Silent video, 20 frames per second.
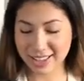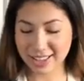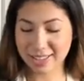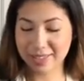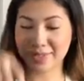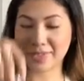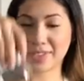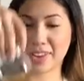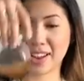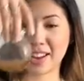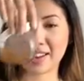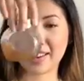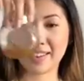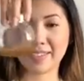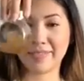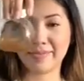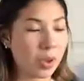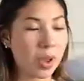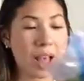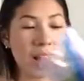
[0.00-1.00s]
It's fun.
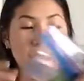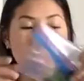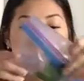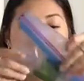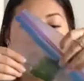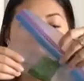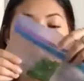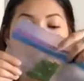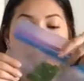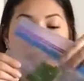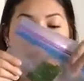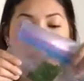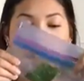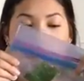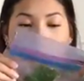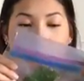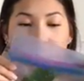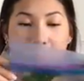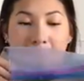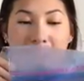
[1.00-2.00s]
Aloe
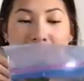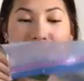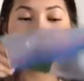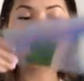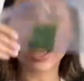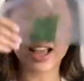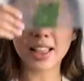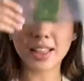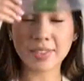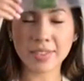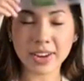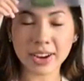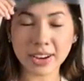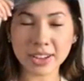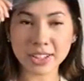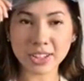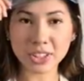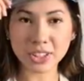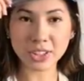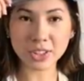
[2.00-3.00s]
vera, what does aloe vera
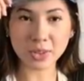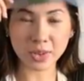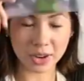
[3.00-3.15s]
do?